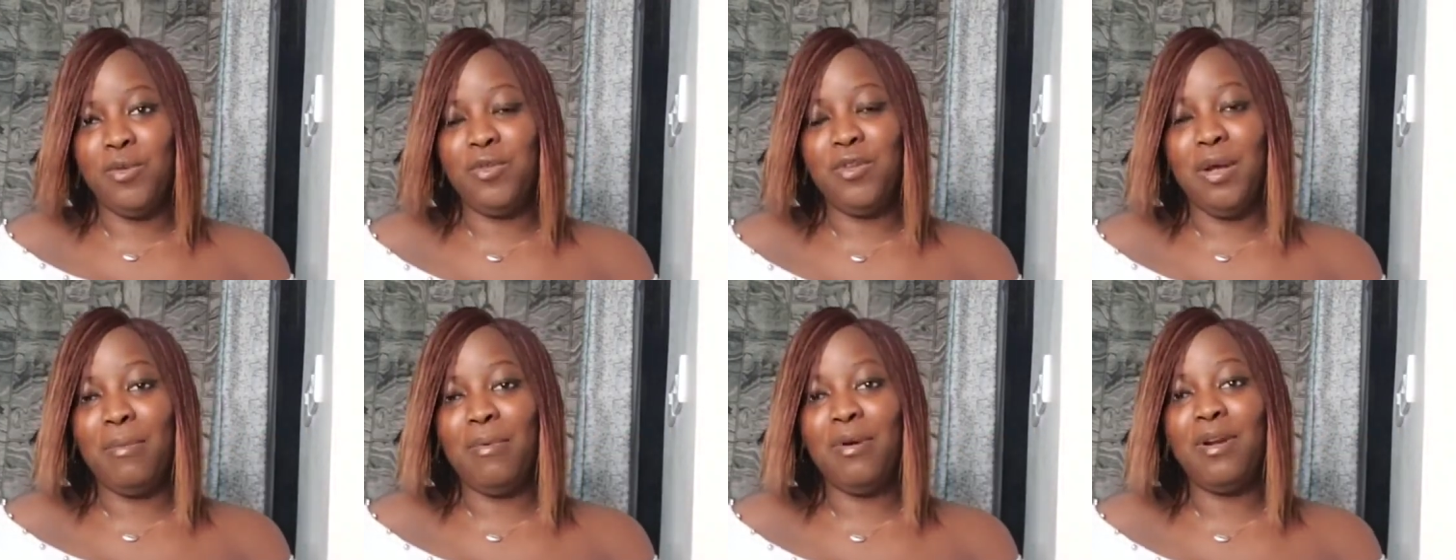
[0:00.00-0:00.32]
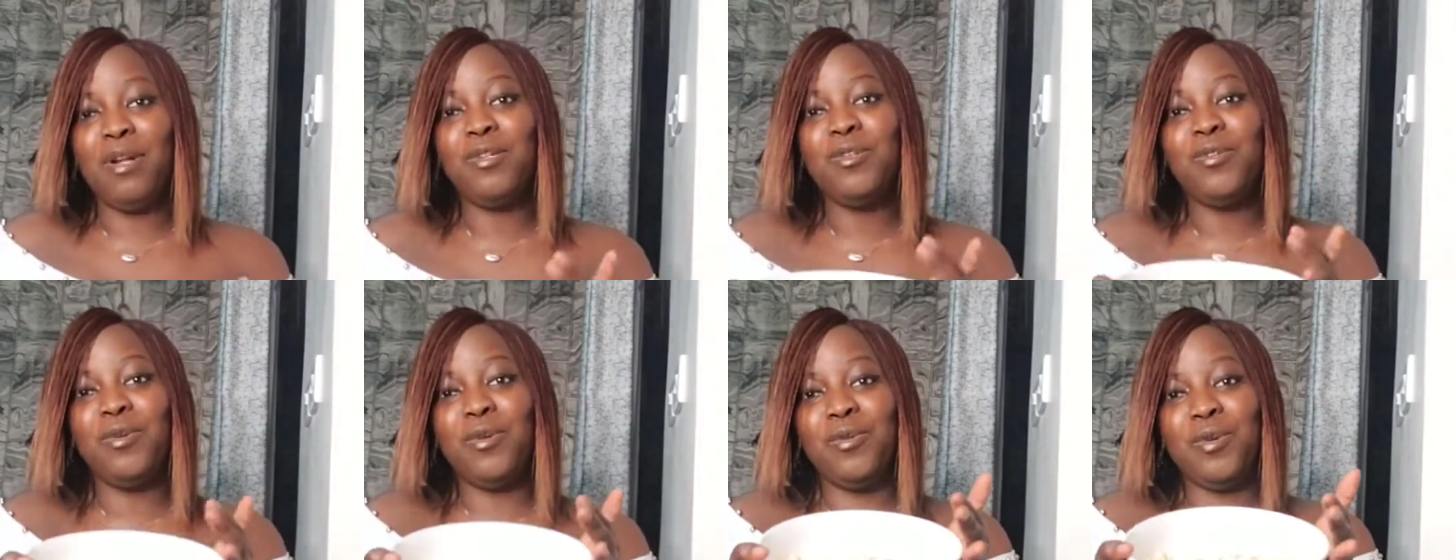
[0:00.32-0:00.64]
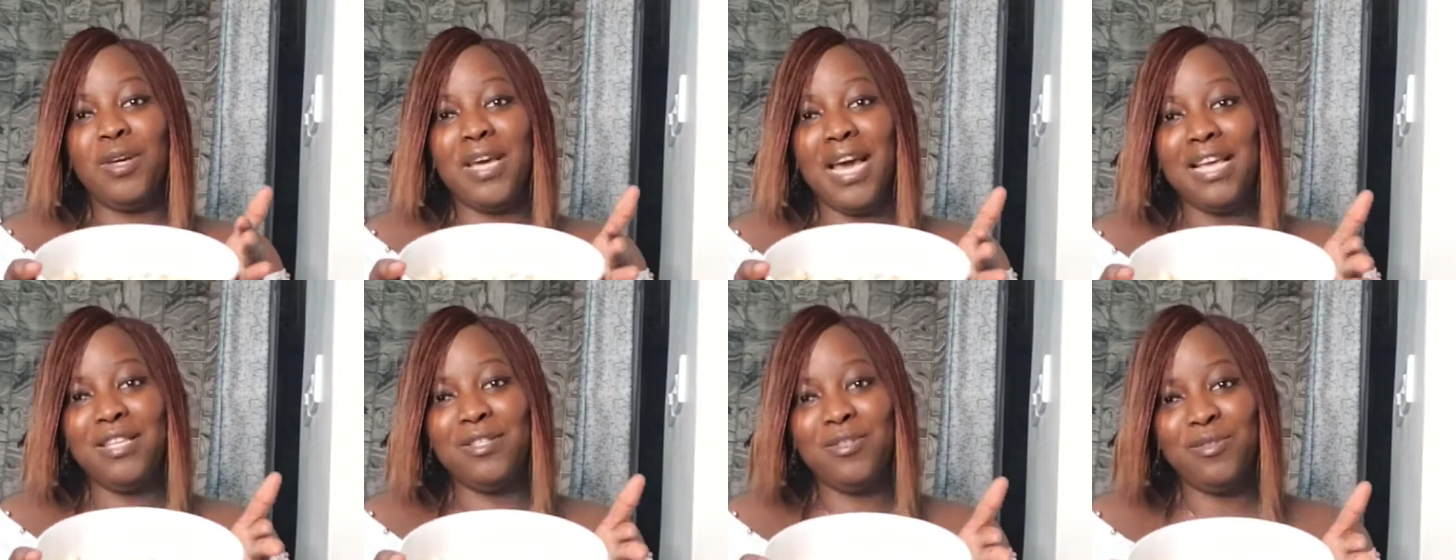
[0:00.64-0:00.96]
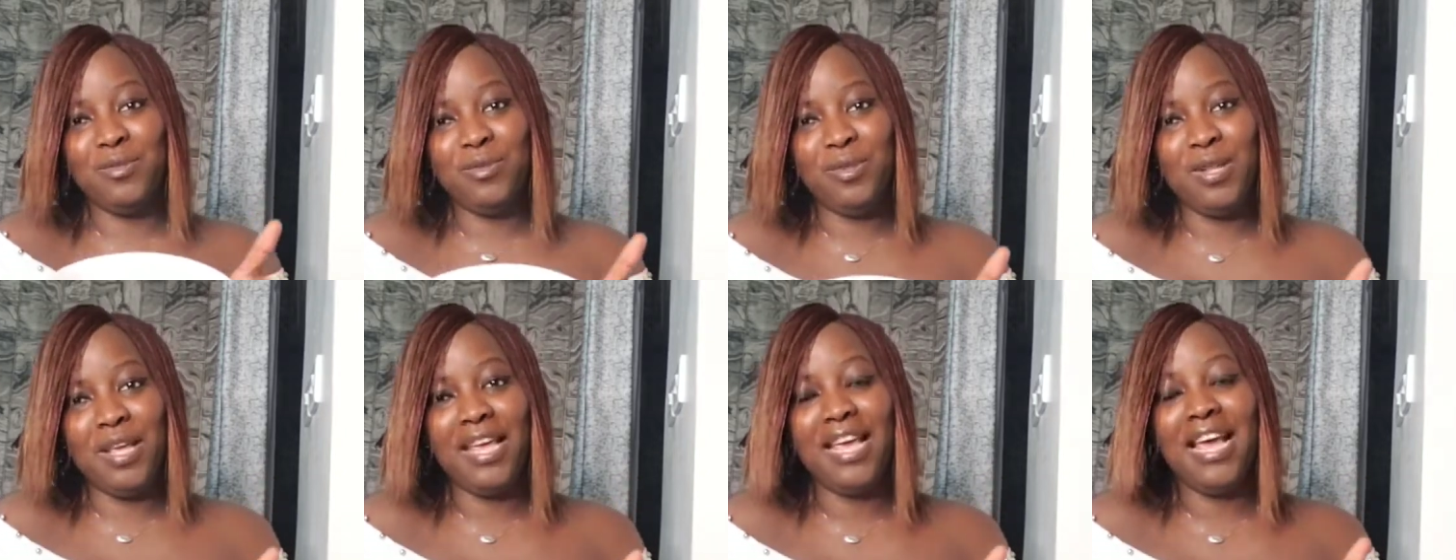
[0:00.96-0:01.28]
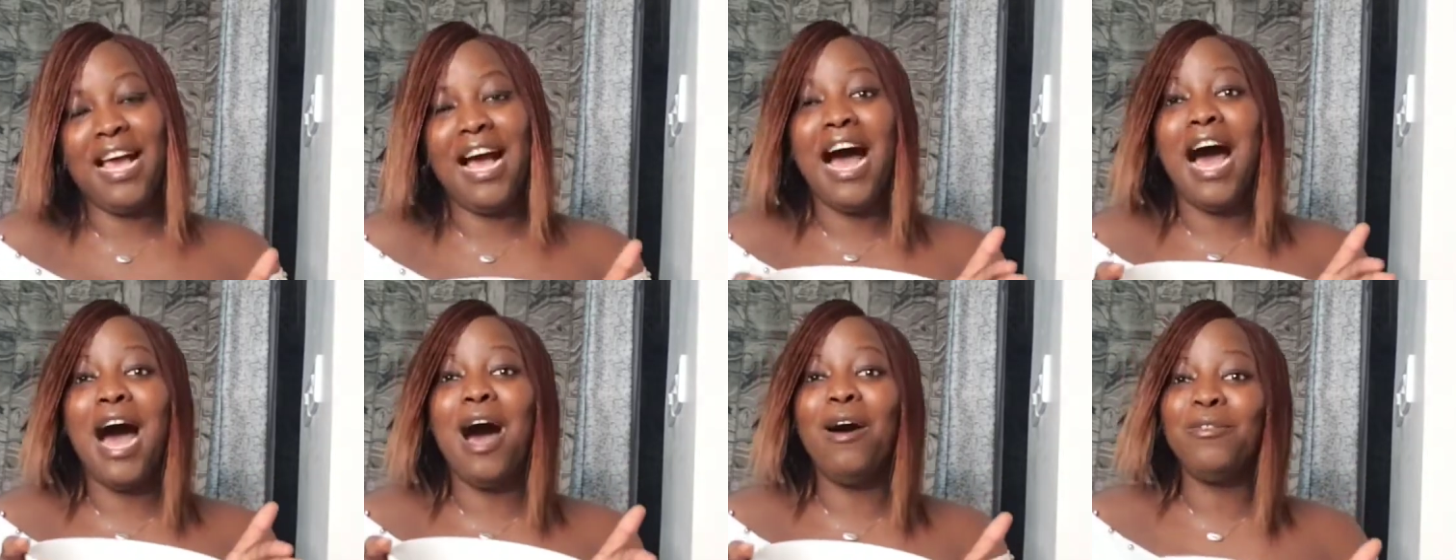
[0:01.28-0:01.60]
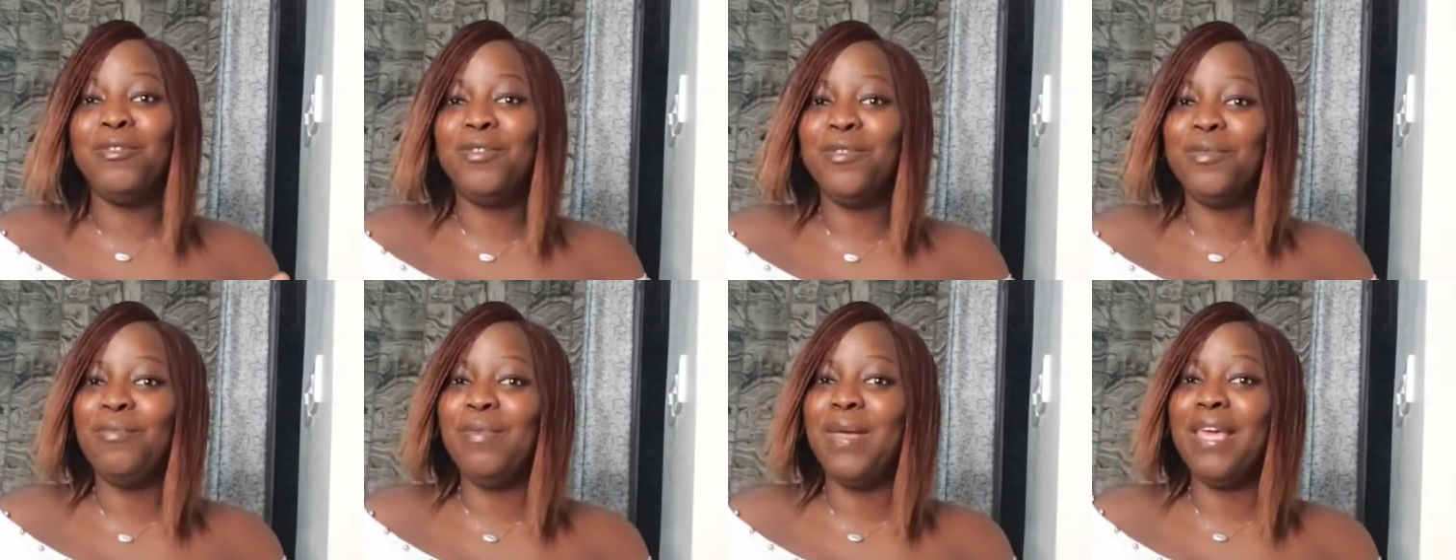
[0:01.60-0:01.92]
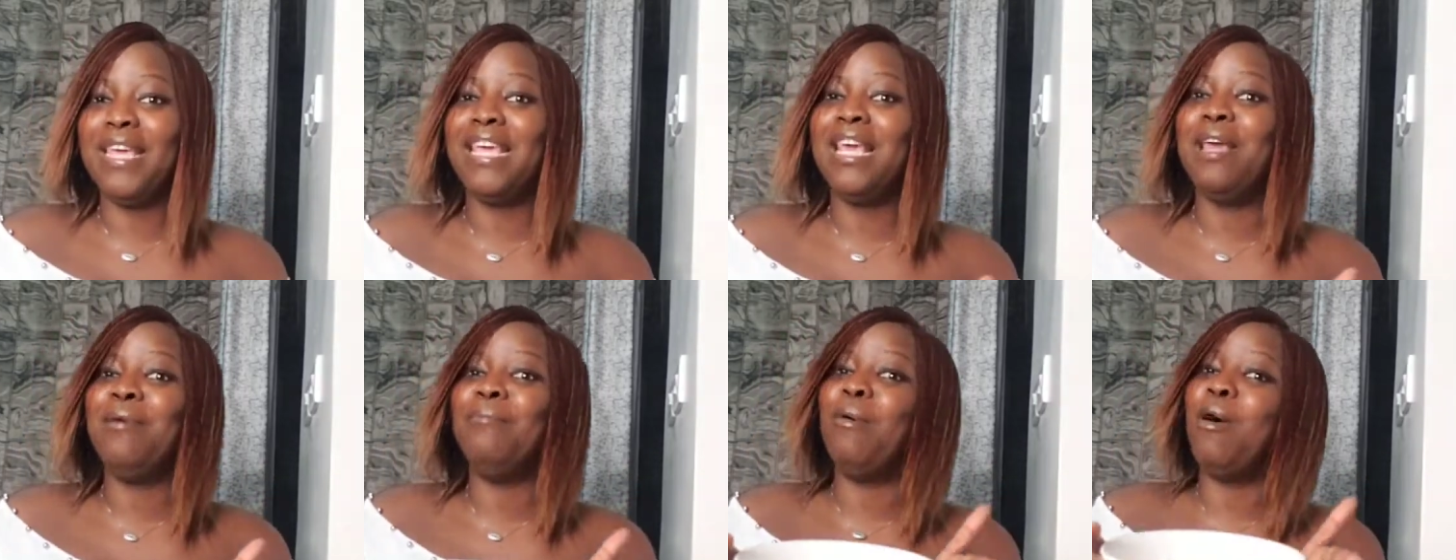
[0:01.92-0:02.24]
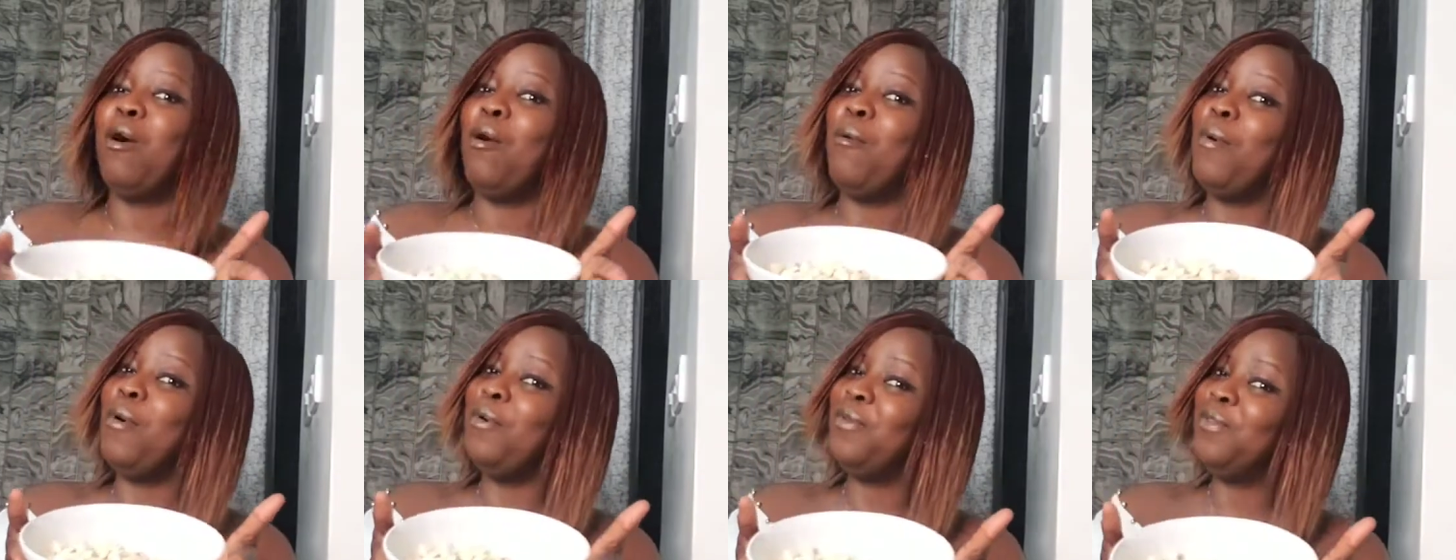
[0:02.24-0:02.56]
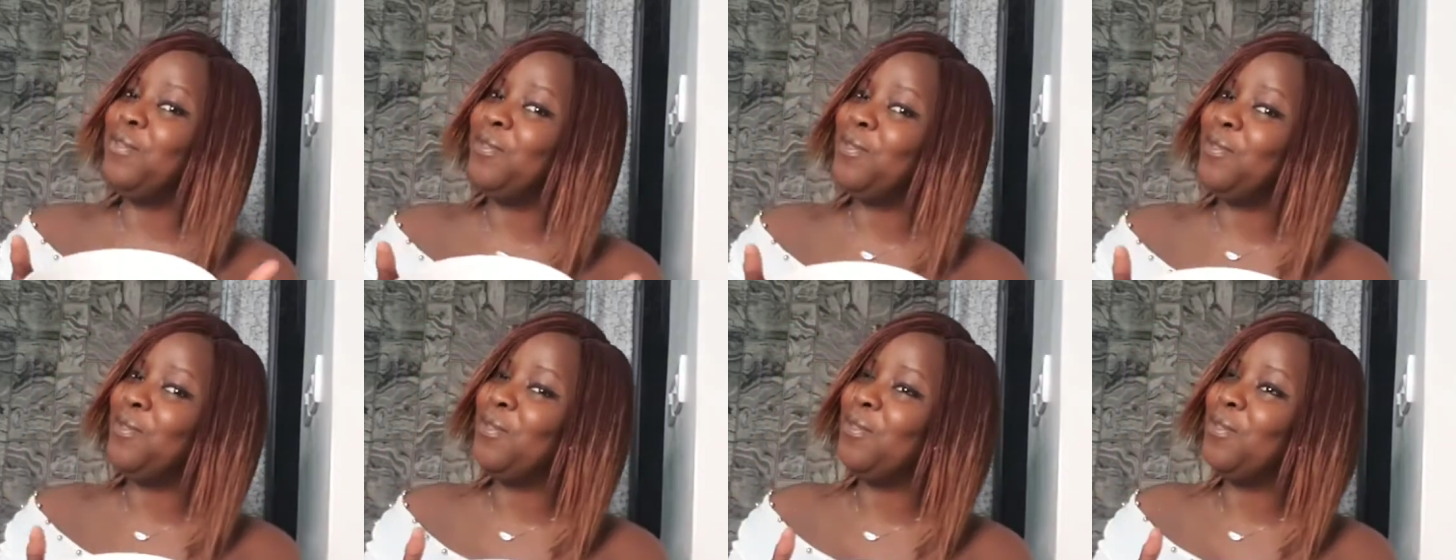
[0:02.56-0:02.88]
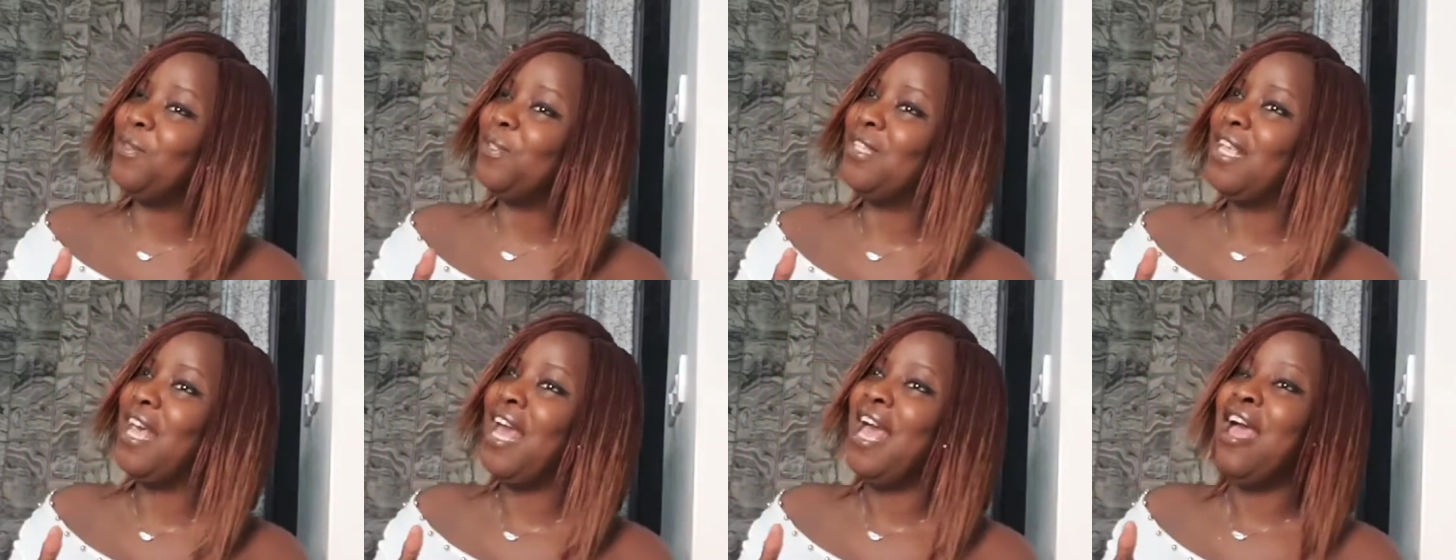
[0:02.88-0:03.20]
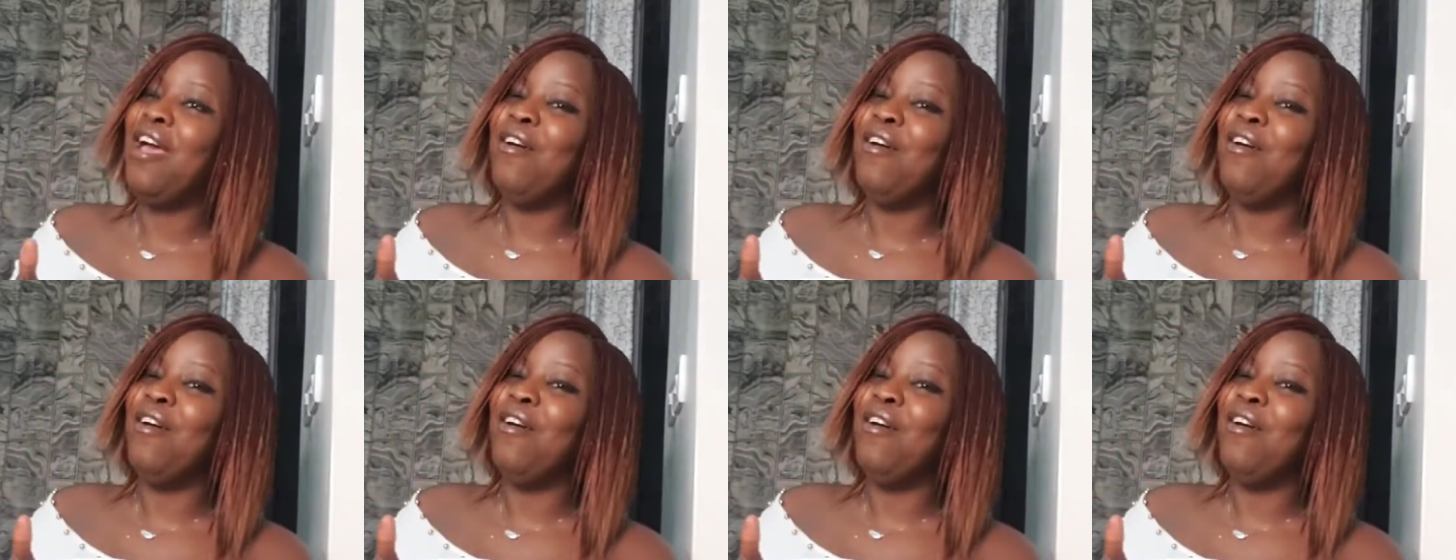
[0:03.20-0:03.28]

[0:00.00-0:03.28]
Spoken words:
So I'm going to show you guys today how to make a baobab juice.